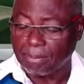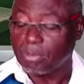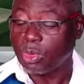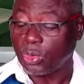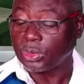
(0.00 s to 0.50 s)

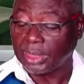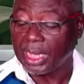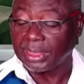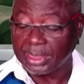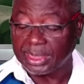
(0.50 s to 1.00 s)
More
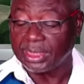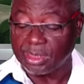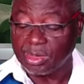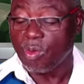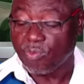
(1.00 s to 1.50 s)
than
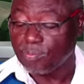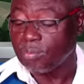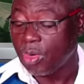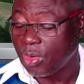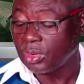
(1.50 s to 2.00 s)
enough,
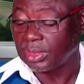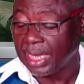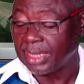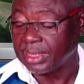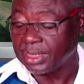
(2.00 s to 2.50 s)
more
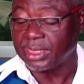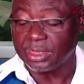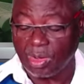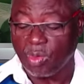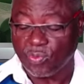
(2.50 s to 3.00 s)
than
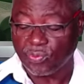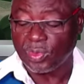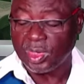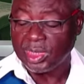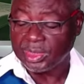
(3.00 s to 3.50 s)
enough.